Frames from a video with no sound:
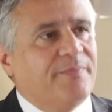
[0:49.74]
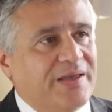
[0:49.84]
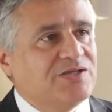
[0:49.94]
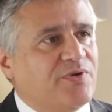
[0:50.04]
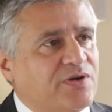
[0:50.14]
the
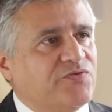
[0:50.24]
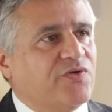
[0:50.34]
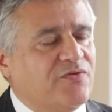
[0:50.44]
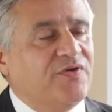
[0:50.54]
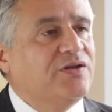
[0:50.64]
best price
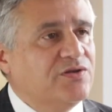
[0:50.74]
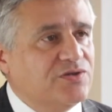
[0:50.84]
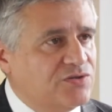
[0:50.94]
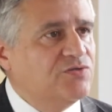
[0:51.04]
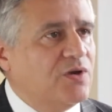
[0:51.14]
for our
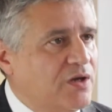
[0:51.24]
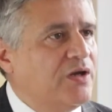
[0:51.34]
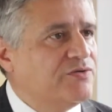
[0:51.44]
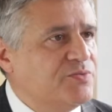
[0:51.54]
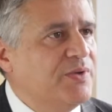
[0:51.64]
vendors, who are
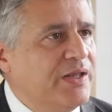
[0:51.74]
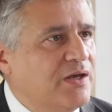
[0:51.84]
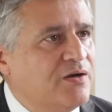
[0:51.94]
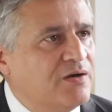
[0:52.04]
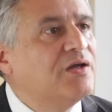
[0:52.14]

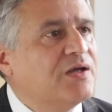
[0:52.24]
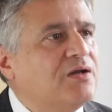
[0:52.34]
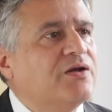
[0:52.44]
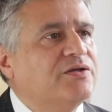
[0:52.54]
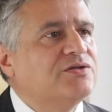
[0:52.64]
ultimately our
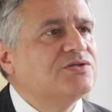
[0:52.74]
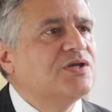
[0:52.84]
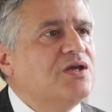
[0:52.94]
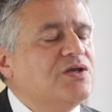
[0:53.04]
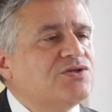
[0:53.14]

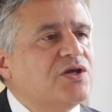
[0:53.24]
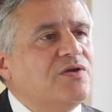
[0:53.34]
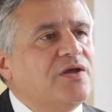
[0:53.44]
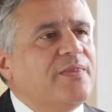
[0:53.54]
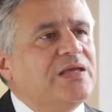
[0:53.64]
clients.
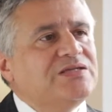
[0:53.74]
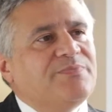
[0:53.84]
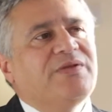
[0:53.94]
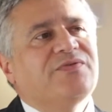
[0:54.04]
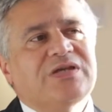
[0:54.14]
So there's
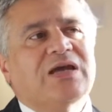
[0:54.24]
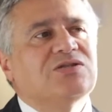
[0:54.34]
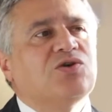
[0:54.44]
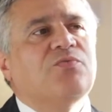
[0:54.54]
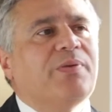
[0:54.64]
a bit of a
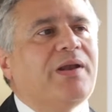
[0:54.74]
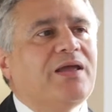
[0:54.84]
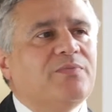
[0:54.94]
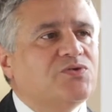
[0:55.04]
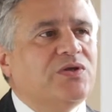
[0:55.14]
tactical
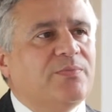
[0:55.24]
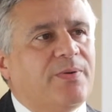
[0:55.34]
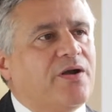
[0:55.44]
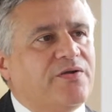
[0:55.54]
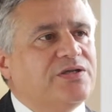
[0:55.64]
play between the
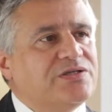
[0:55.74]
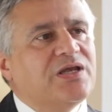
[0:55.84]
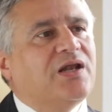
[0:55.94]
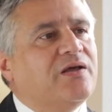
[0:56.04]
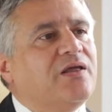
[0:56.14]
buyer and the
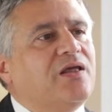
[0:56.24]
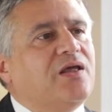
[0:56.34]
seller.